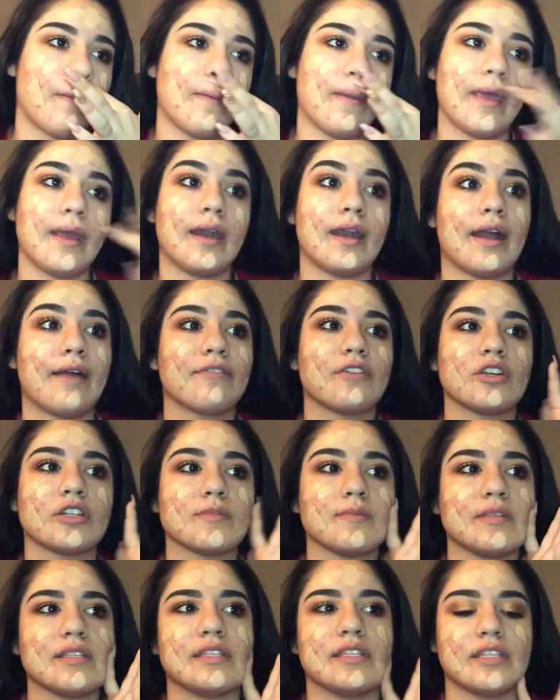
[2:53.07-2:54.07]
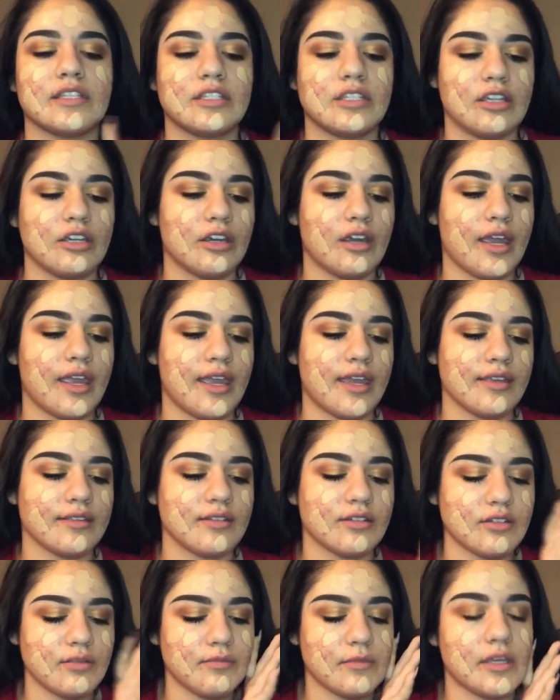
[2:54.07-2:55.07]
They didn't have Christmas this year, I
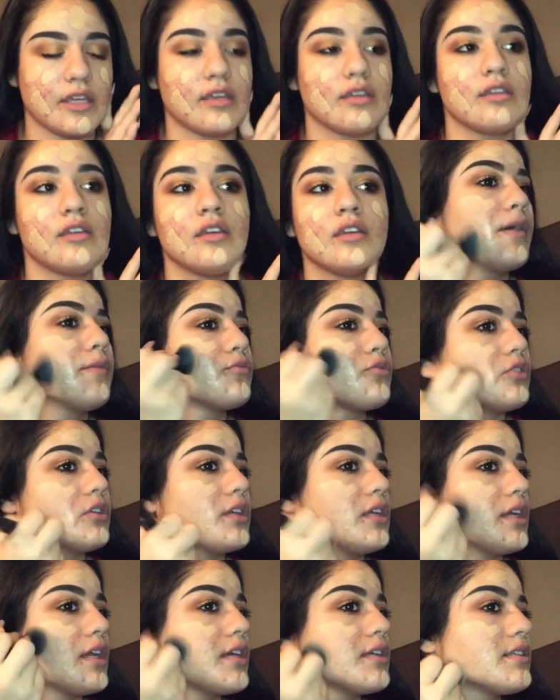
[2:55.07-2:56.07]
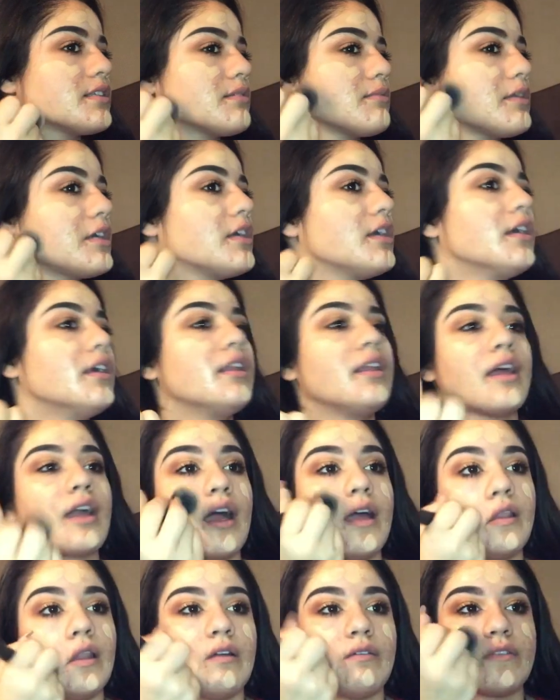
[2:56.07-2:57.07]
guess, or something. Mom's really nice to me. Like
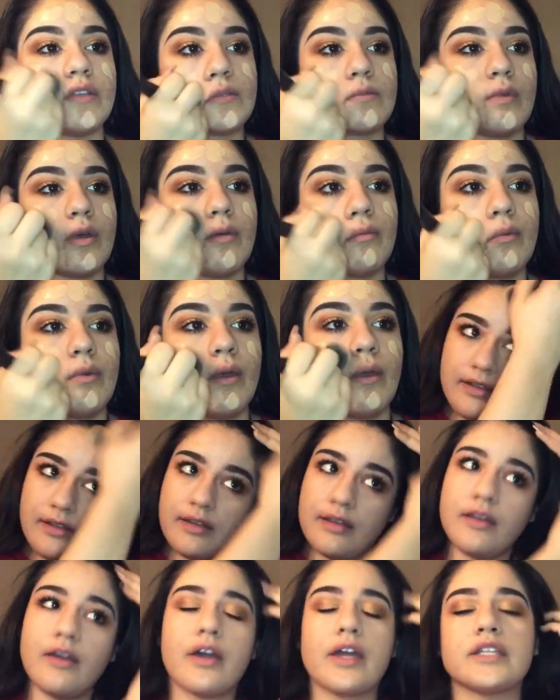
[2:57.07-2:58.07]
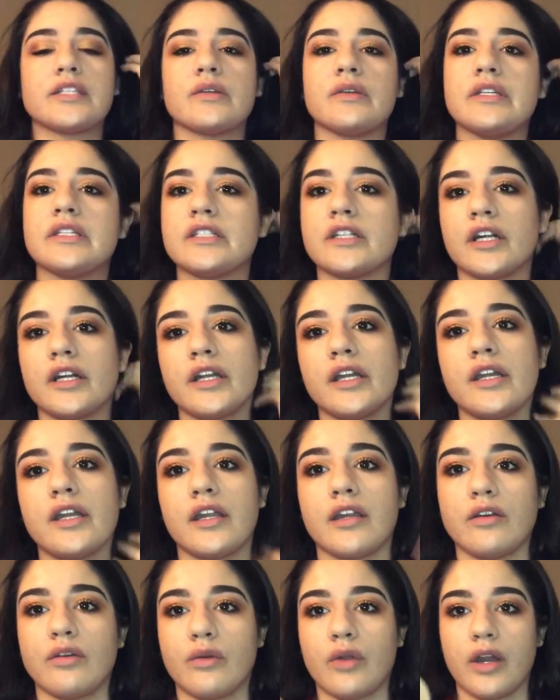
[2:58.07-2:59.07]
I love his mom. Okay, so he started
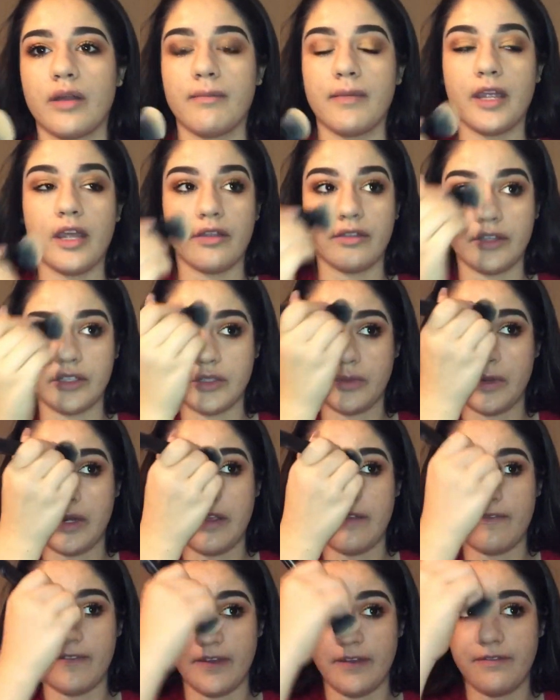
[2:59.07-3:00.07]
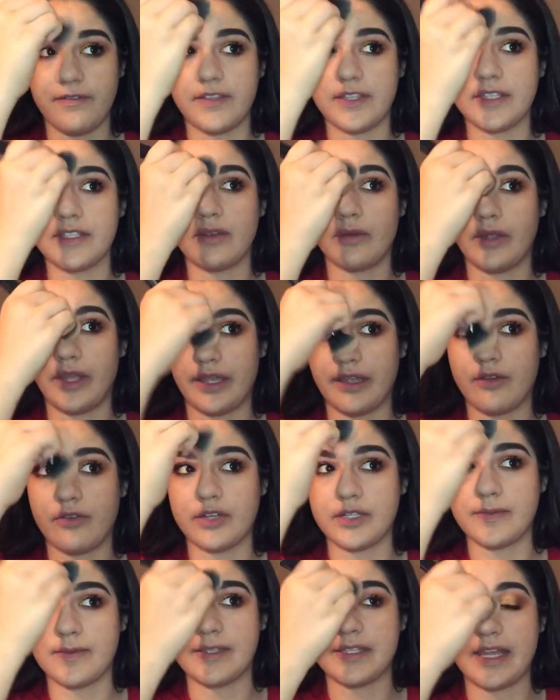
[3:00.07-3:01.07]
ignoring me on the 25th. So like
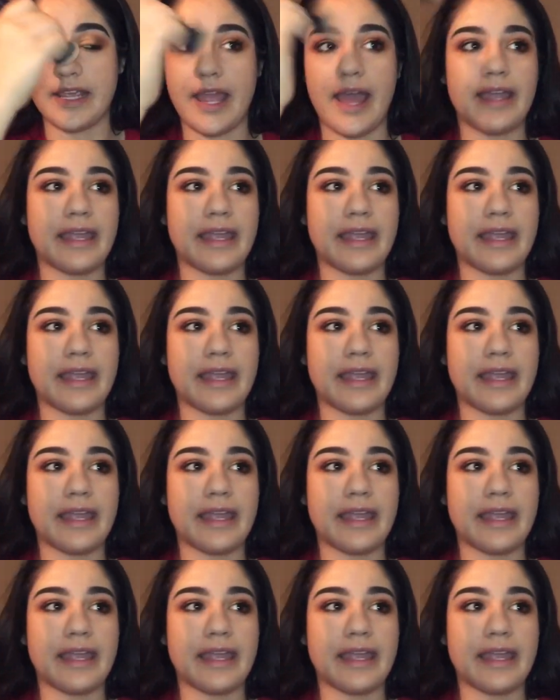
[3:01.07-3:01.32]
Christmas Day,